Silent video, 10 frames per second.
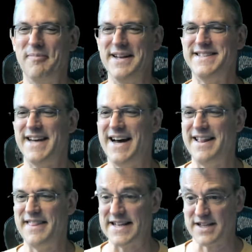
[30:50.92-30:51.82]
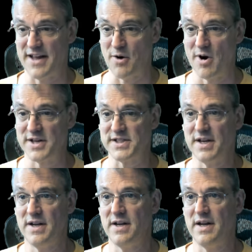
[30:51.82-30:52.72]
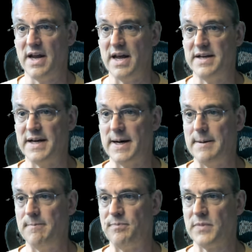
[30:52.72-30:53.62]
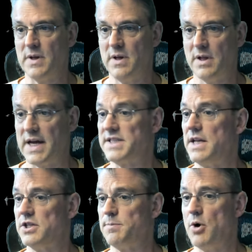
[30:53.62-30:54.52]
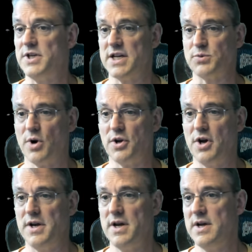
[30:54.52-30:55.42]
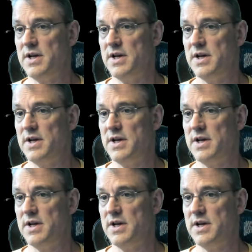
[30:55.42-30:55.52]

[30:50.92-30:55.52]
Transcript: but uh, that's how that works. And um, like I said, the smoke test worked good.